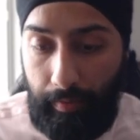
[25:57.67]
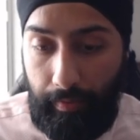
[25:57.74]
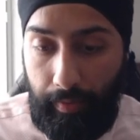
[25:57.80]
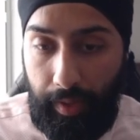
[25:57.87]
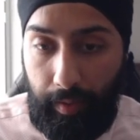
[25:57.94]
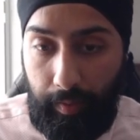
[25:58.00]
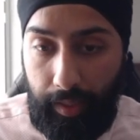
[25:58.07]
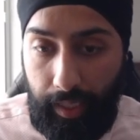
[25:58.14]

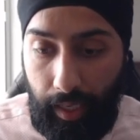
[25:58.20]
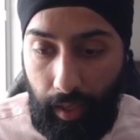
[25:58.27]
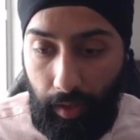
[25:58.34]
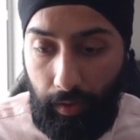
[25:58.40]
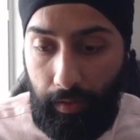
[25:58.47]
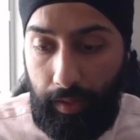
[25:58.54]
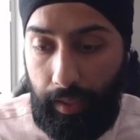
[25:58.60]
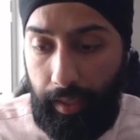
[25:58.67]

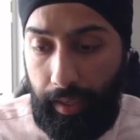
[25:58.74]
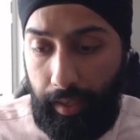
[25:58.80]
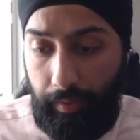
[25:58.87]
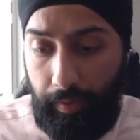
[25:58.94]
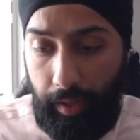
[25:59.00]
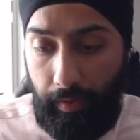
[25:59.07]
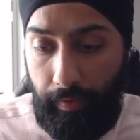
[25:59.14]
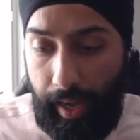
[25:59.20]
themselves, and they can
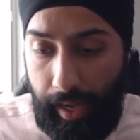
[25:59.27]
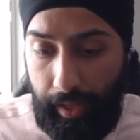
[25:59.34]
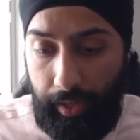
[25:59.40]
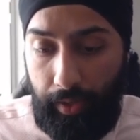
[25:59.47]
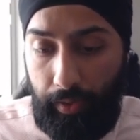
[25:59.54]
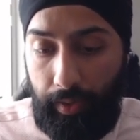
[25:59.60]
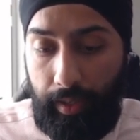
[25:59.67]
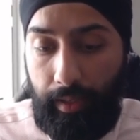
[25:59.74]
feel
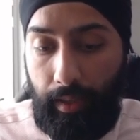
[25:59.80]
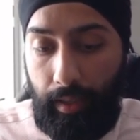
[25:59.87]
valued and